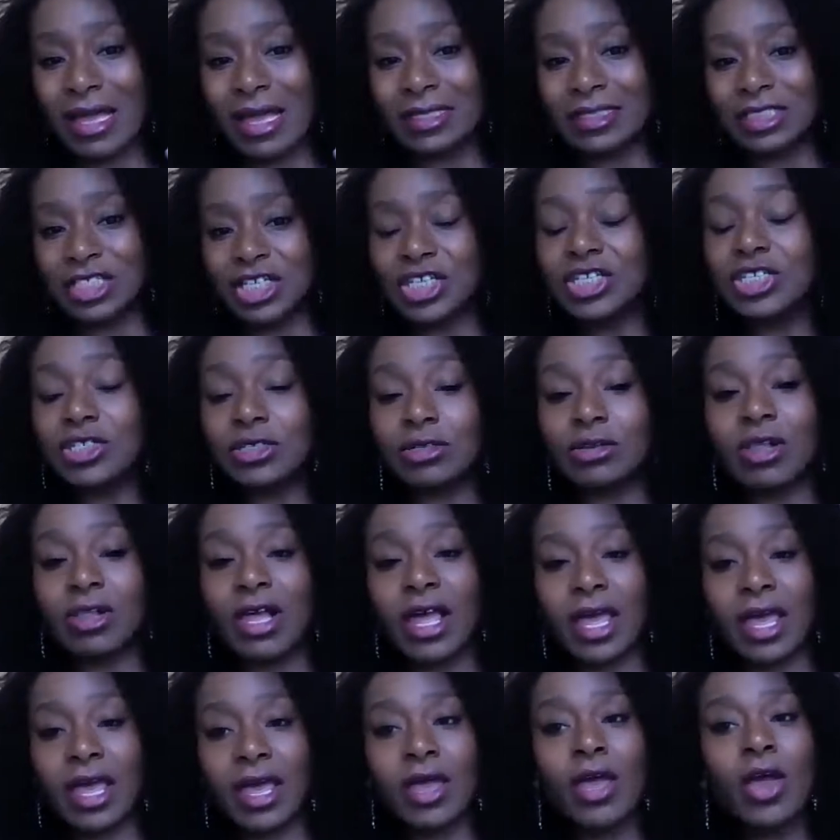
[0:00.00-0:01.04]
additional
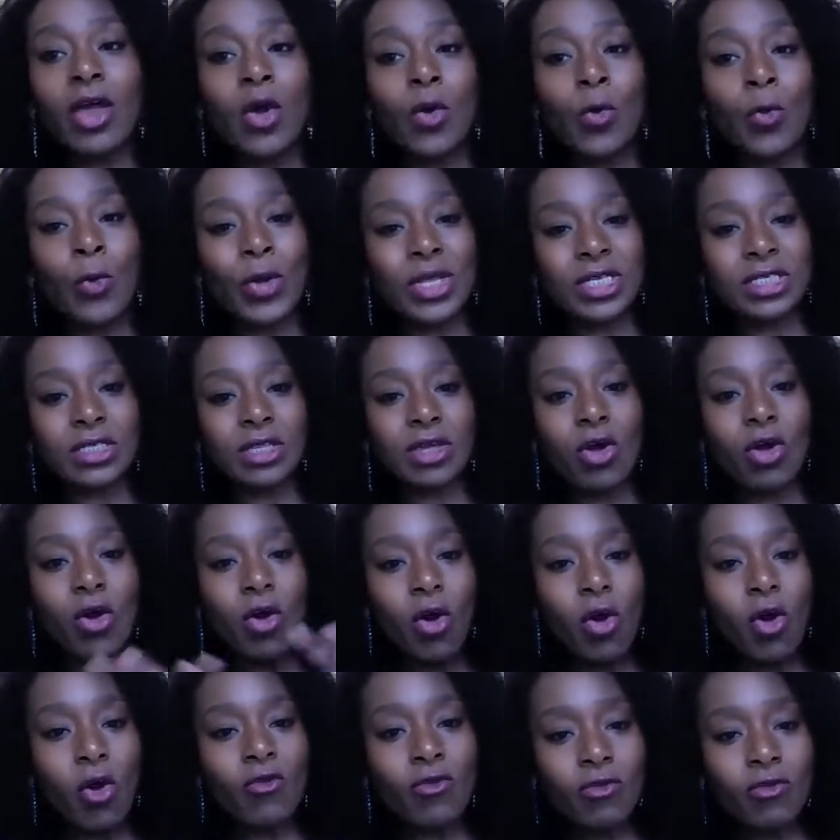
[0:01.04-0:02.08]
hair, which the
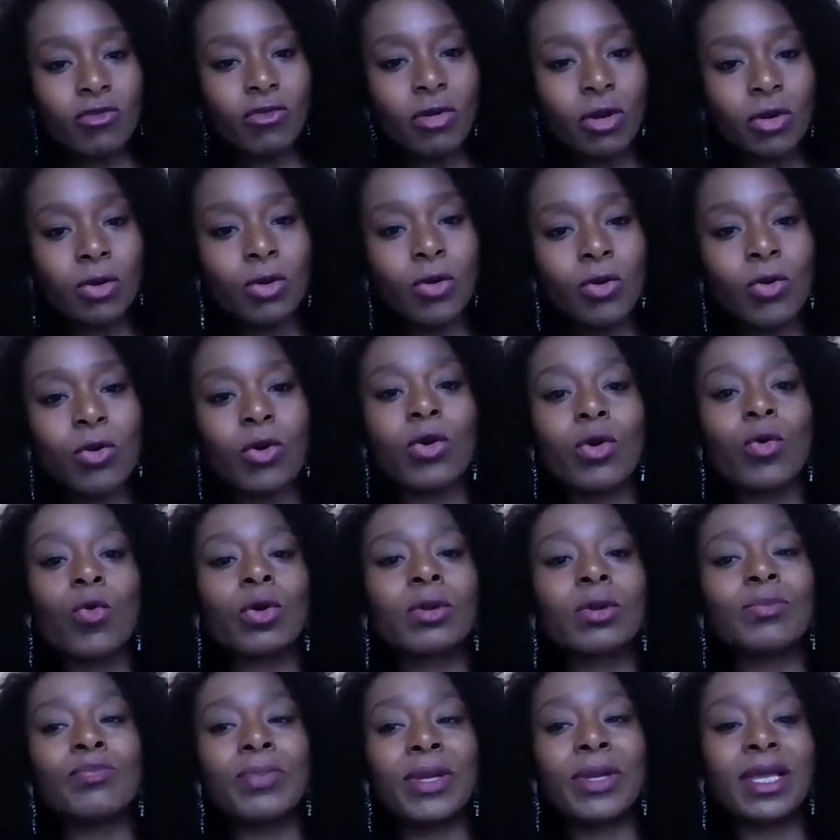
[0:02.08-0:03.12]
overall look
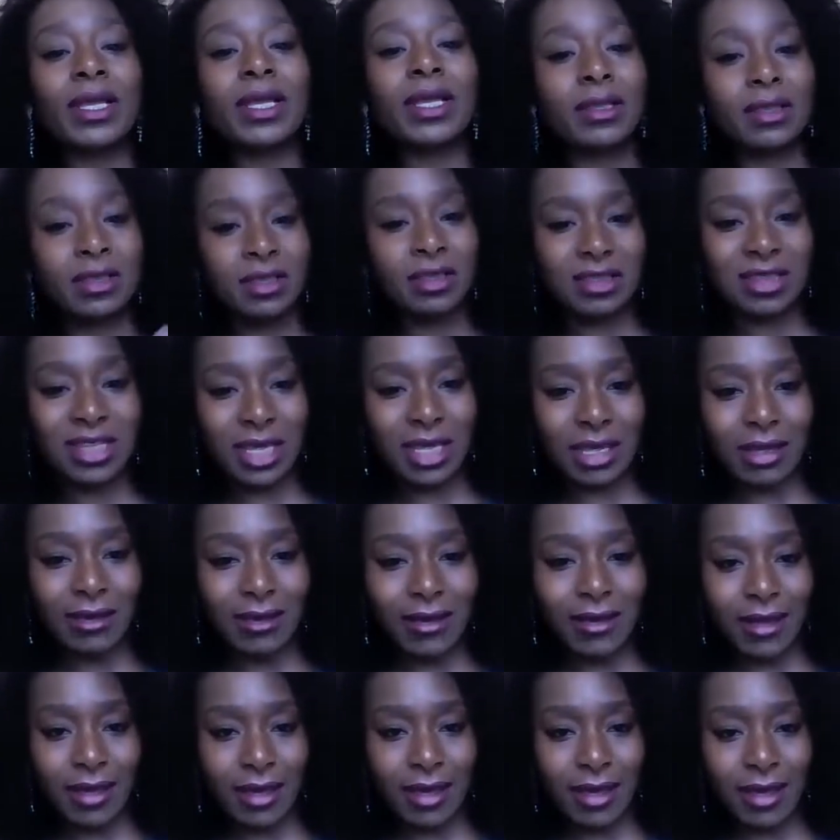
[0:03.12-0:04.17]
would be thicker
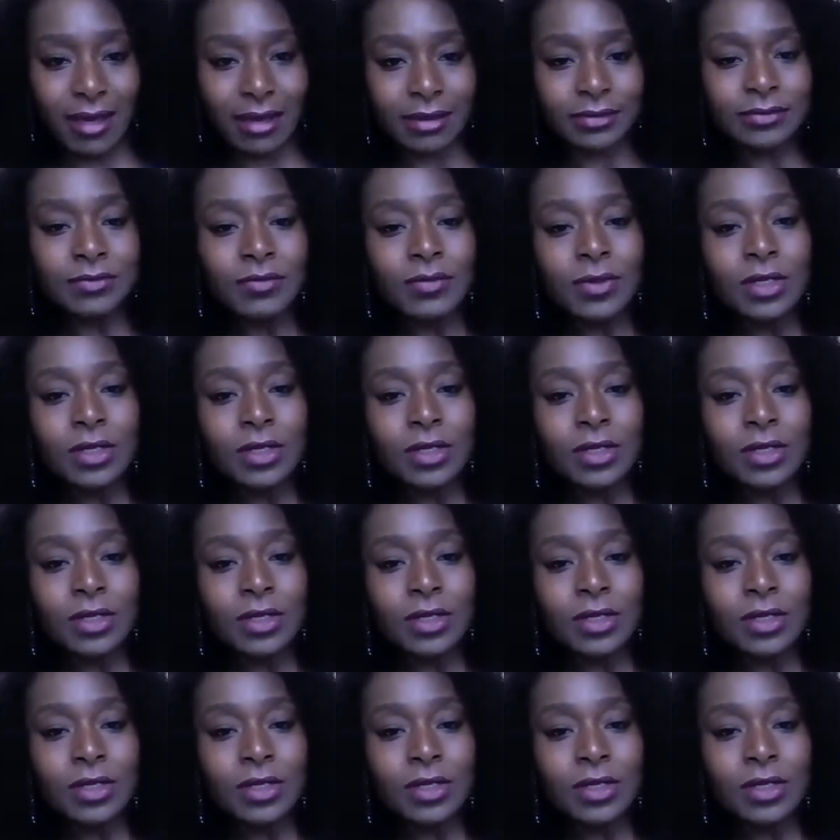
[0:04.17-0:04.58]
hair.